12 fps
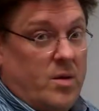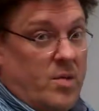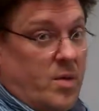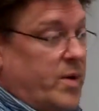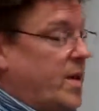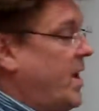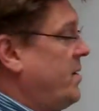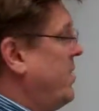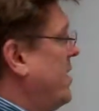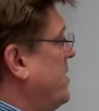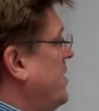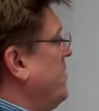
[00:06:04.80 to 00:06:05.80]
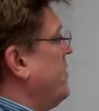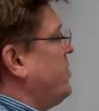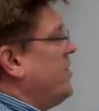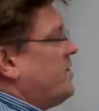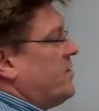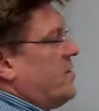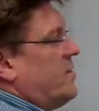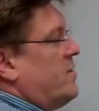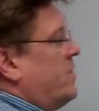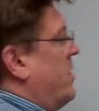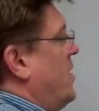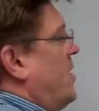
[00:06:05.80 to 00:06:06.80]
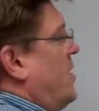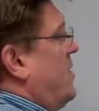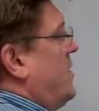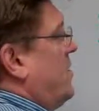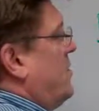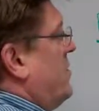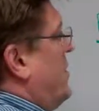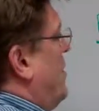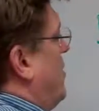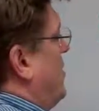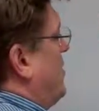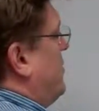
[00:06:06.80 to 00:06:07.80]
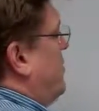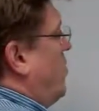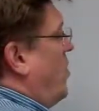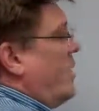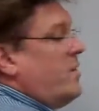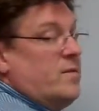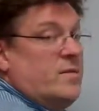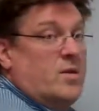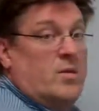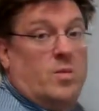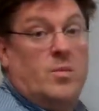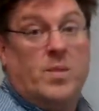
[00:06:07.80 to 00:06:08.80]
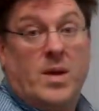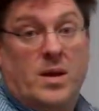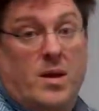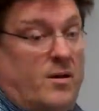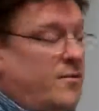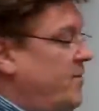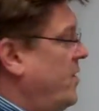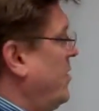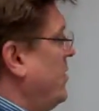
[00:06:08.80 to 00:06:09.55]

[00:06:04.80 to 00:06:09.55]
but we can't make a clique of 3. So 1 isn't going to be big enough.